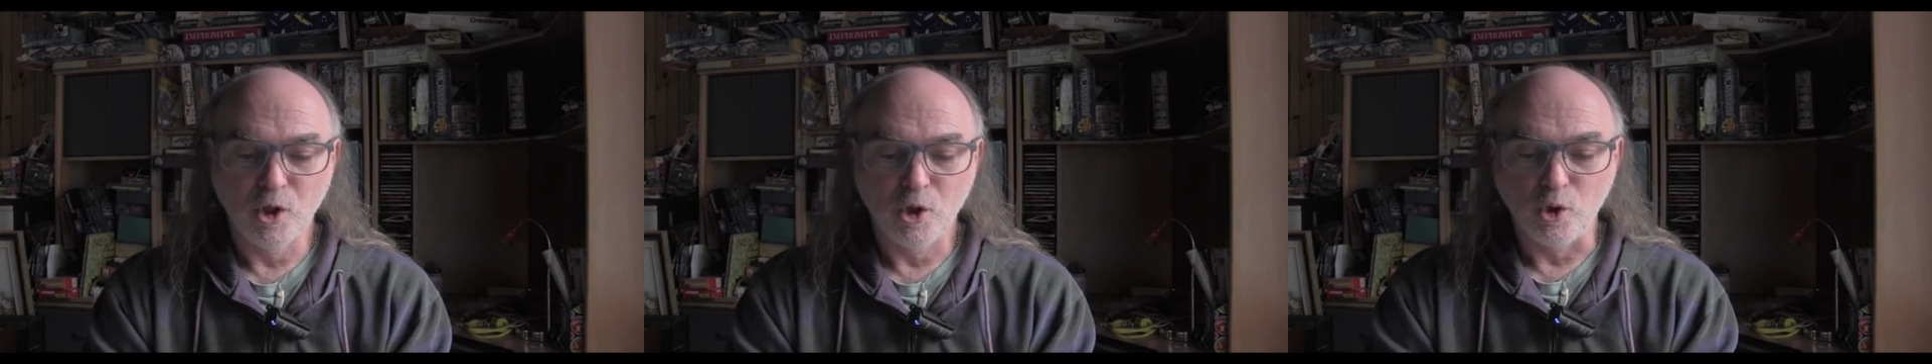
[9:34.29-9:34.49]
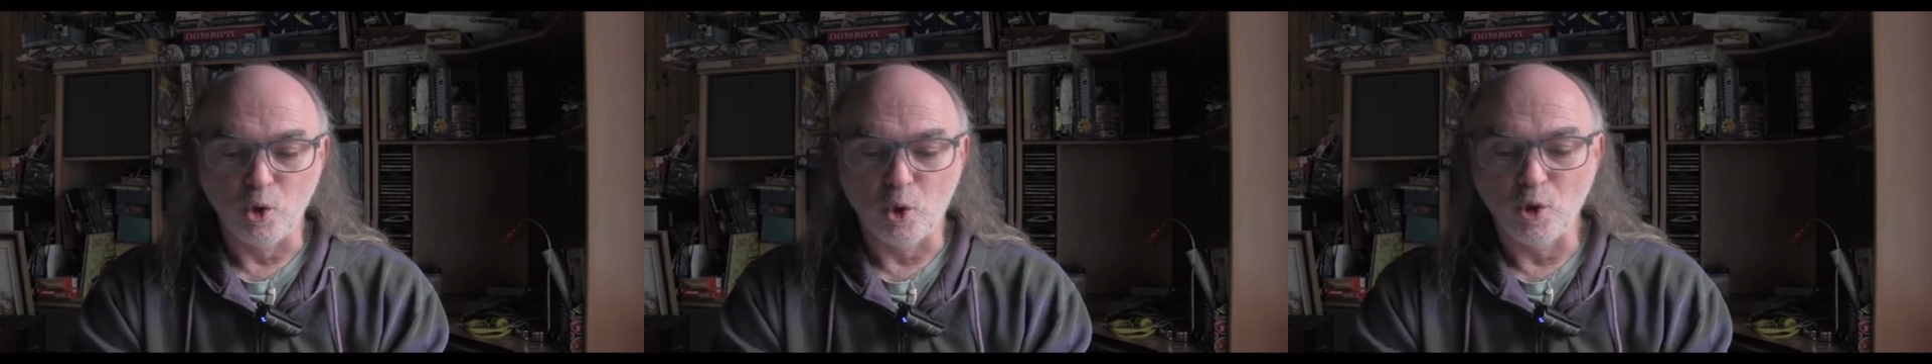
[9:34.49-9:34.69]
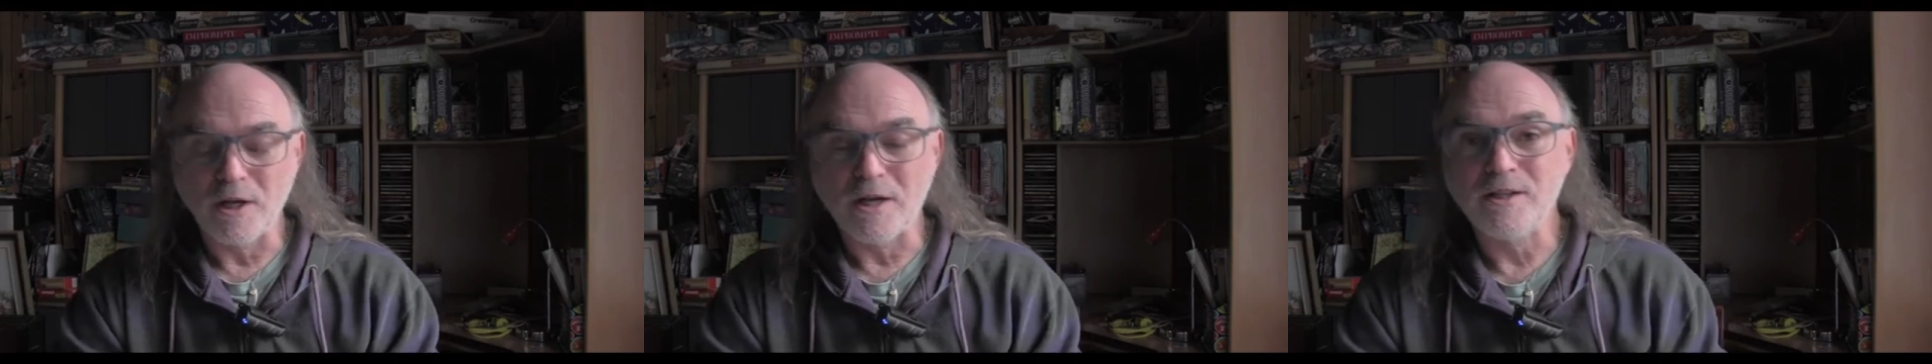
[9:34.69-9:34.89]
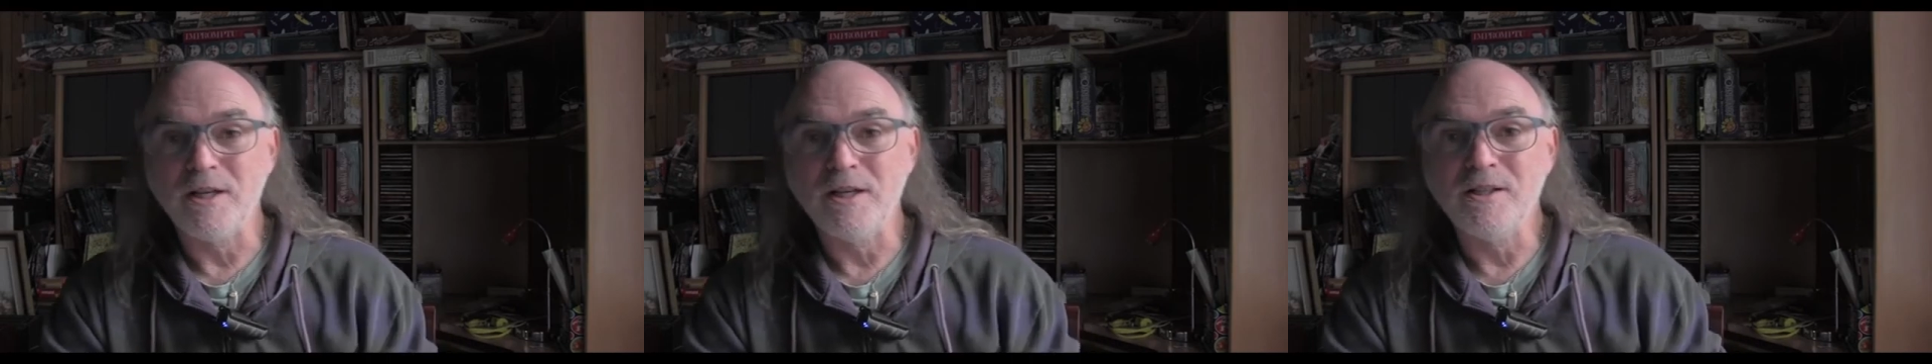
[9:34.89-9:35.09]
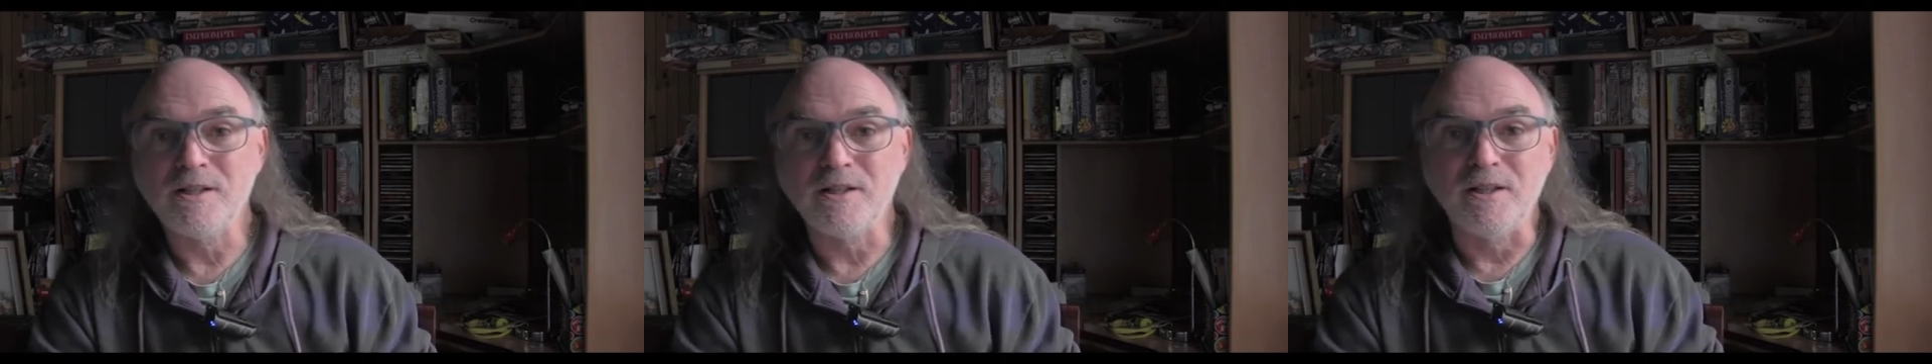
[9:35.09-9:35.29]
nor does
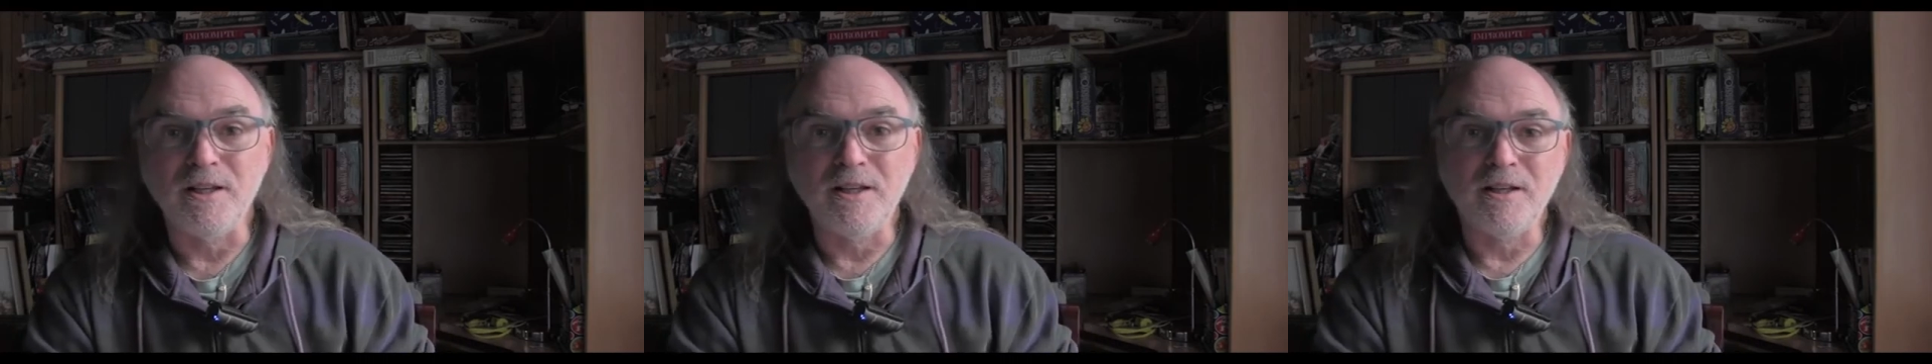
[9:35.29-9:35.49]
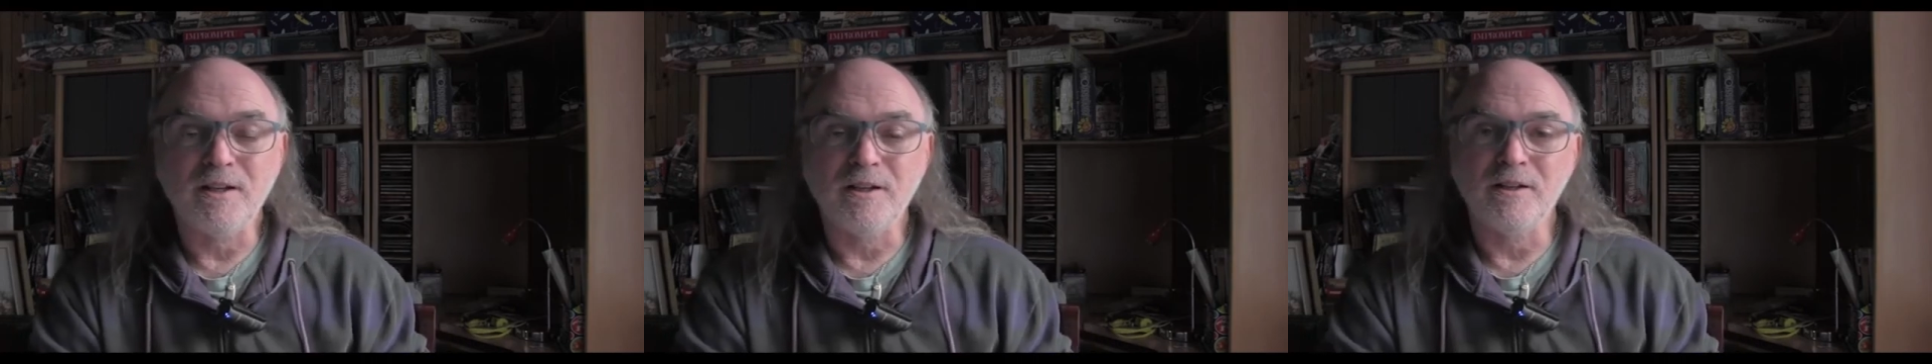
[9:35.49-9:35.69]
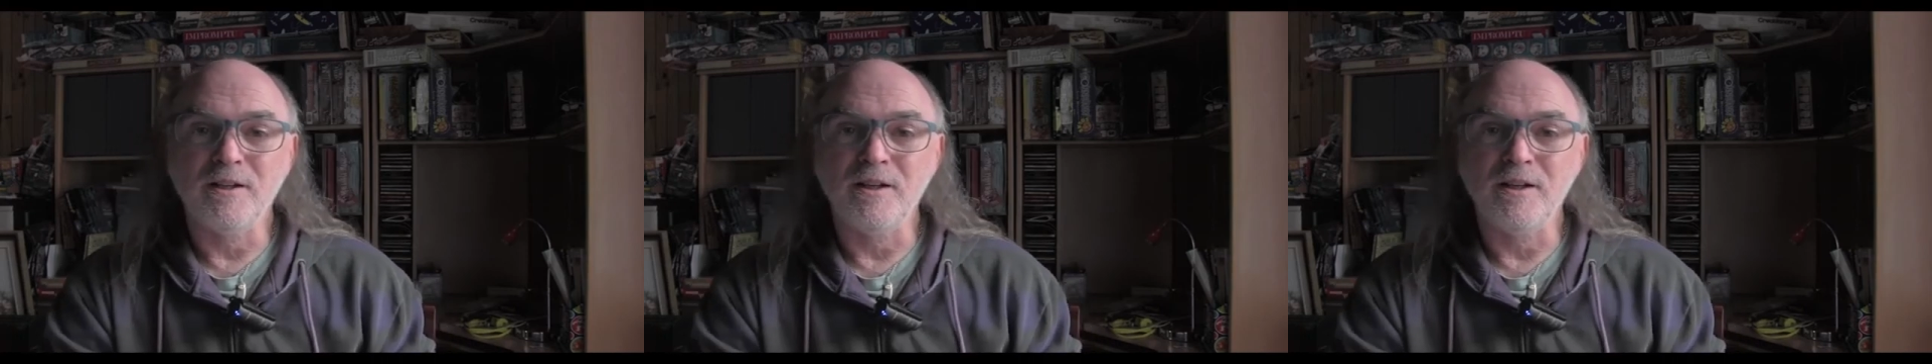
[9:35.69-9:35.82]
he slink